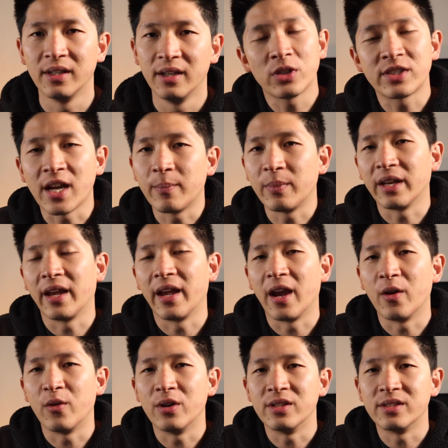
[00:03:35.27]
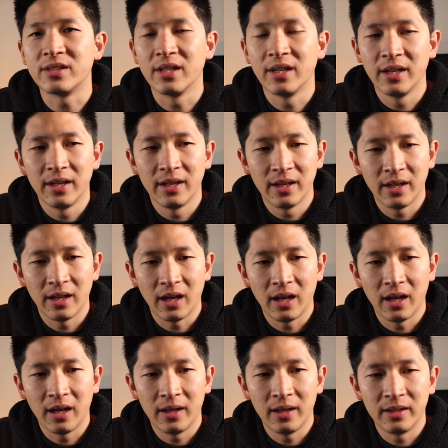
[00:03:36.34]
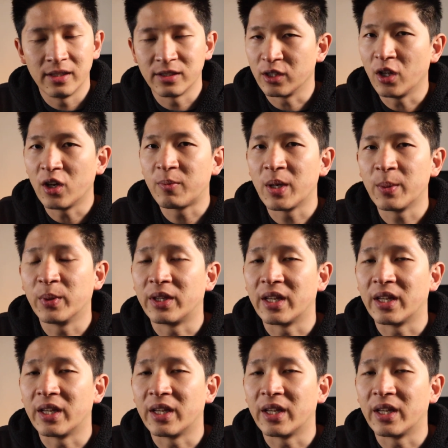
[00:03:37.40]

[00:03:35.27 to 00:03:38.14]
What's happening here is there's a lot of people